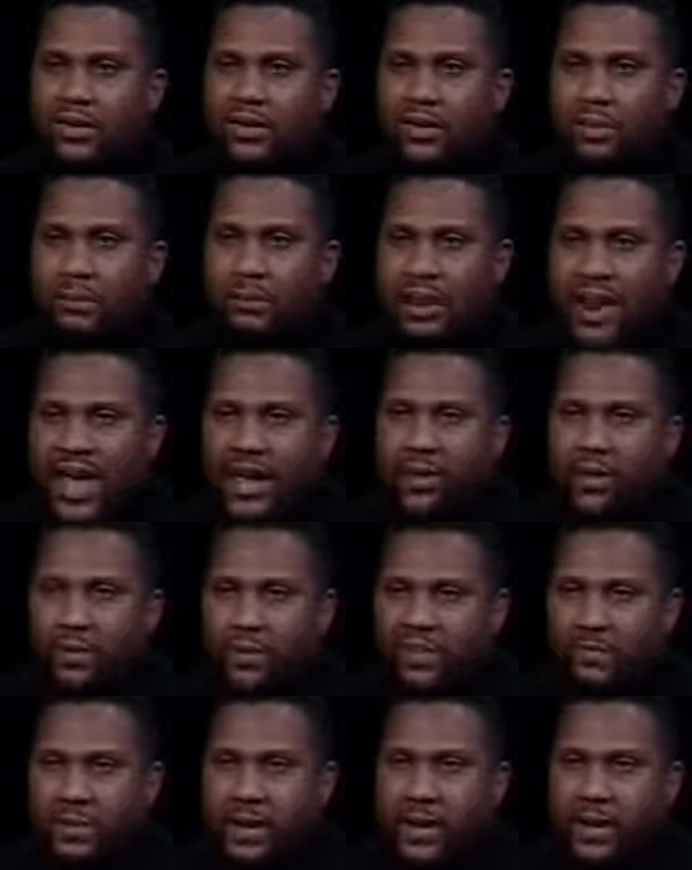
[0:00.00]
black or
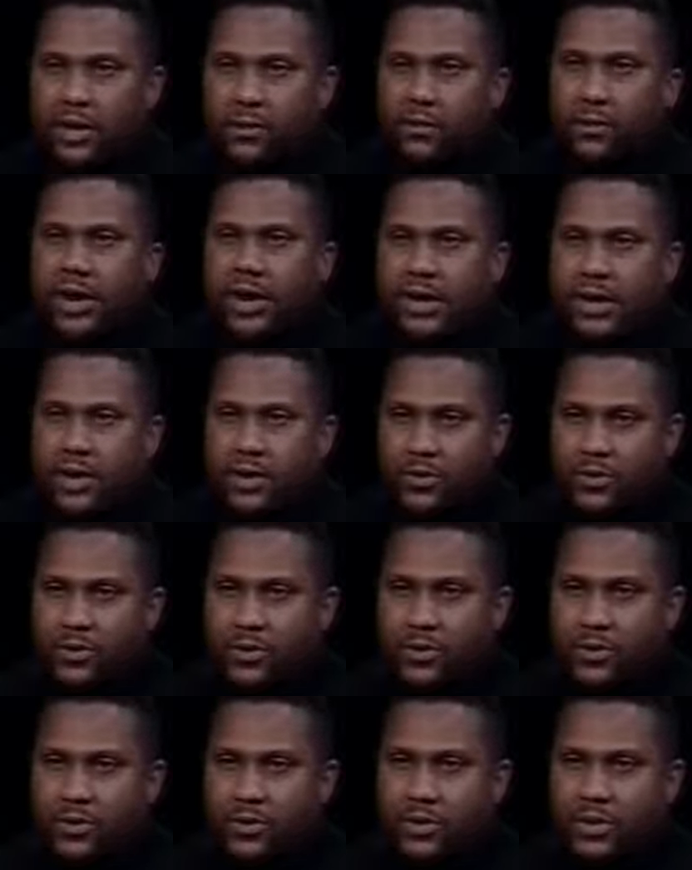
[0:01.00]
Hispanic radio.
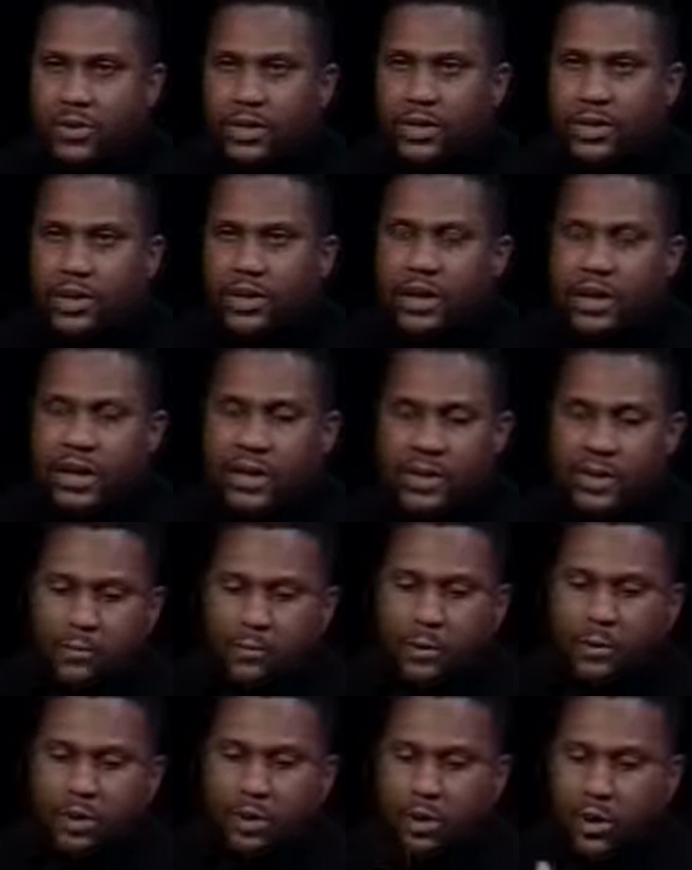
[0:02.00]
And they
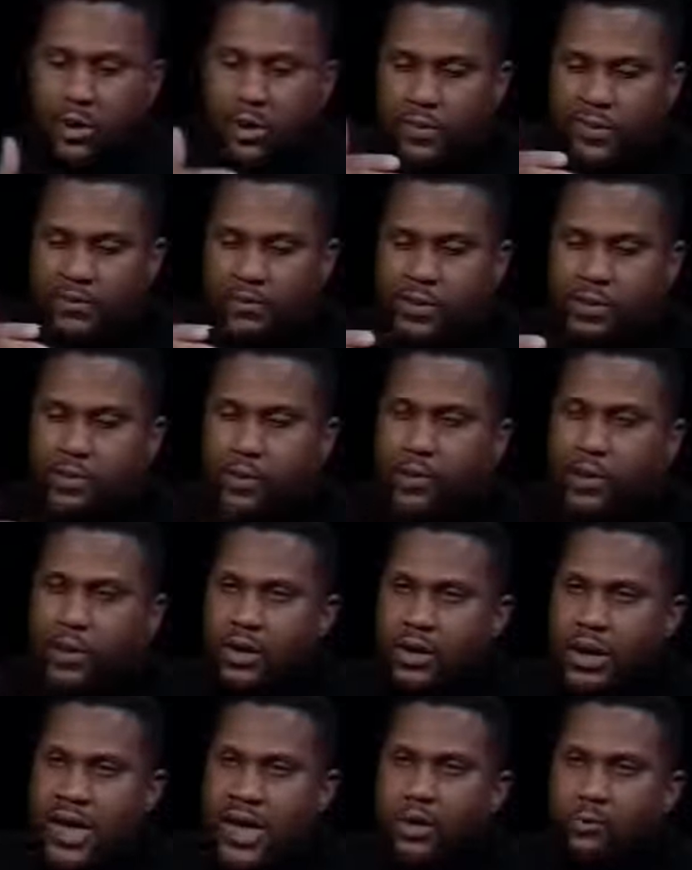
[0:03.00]
wrote on this memo a
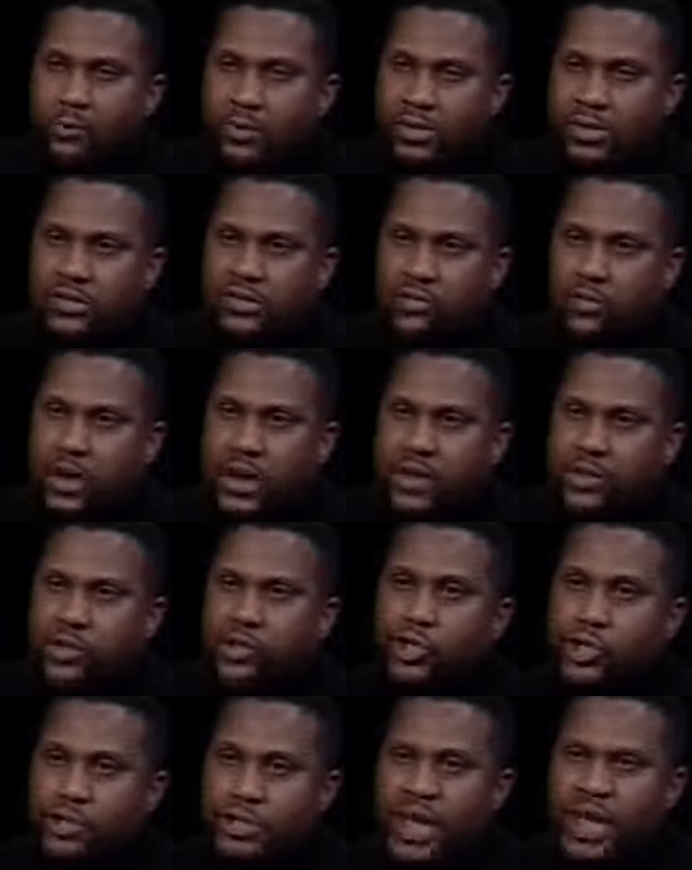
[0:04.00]
lot of reasons why you
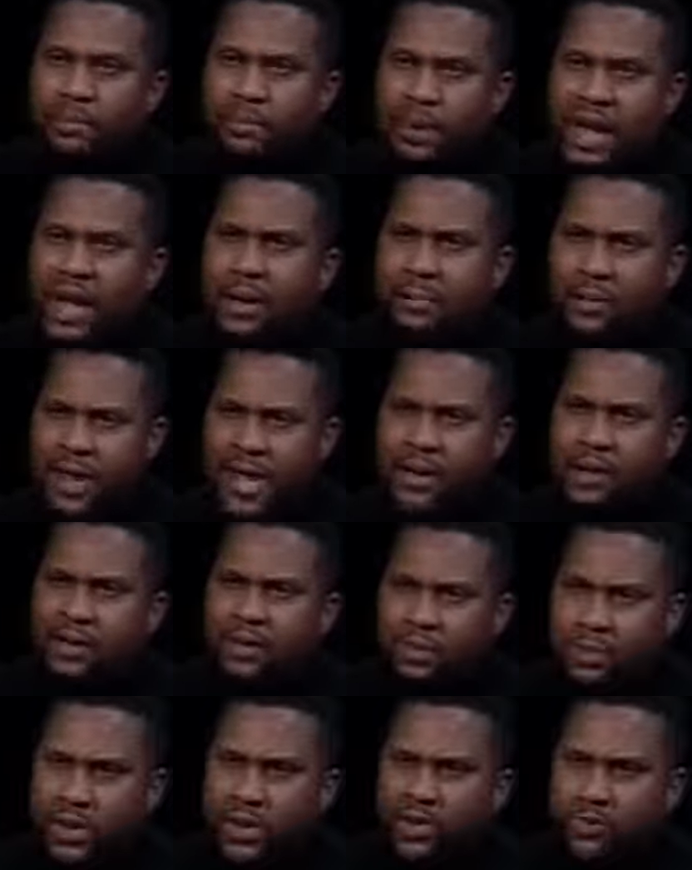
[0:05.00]
should not buy black or
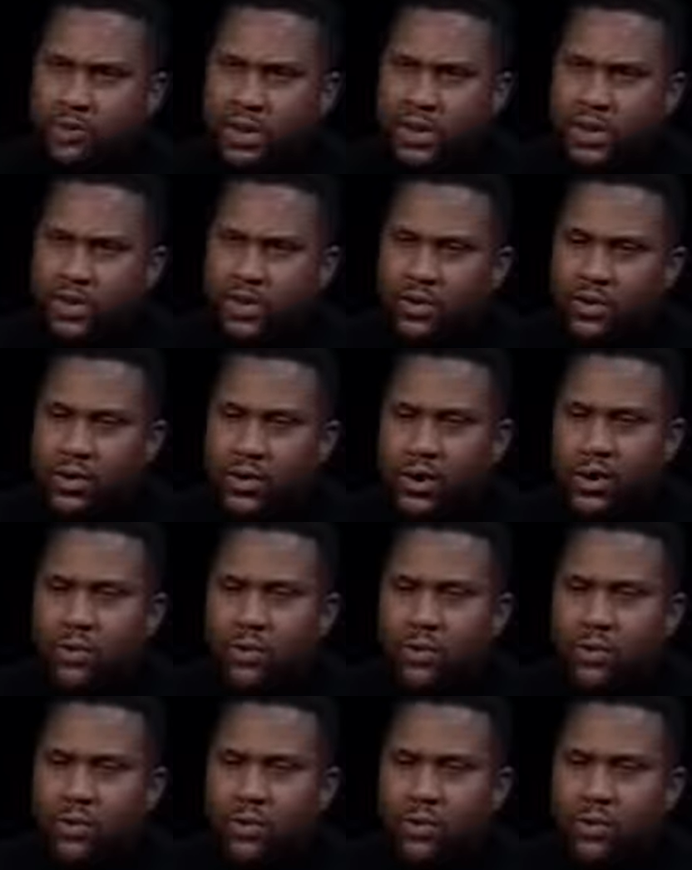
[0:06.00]
Hispanic radio.